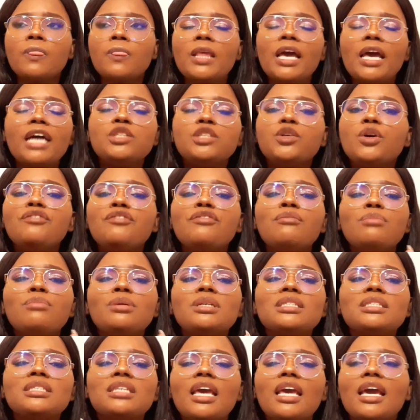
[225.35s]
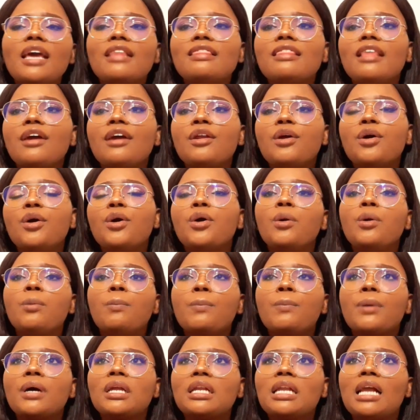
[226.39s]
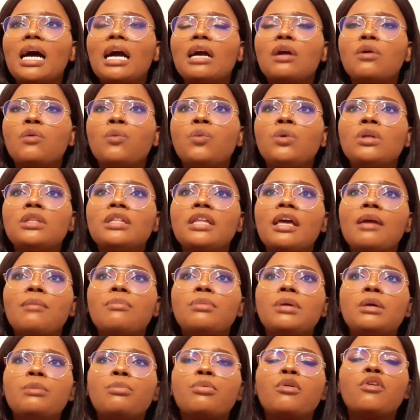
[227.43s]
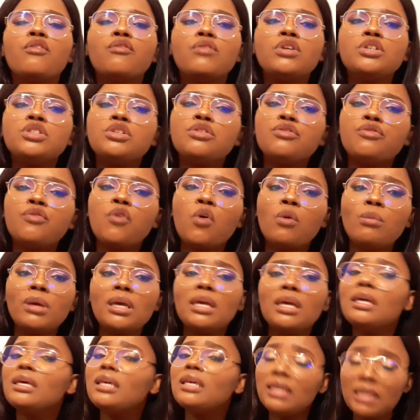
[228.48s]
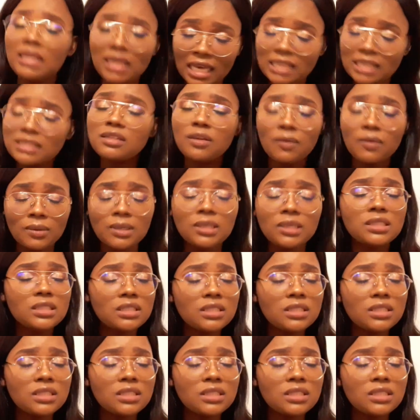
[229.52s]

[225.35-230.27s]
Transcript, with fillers: And don't even be scared that, oh, but like, will there be provision for me? Yes, there will,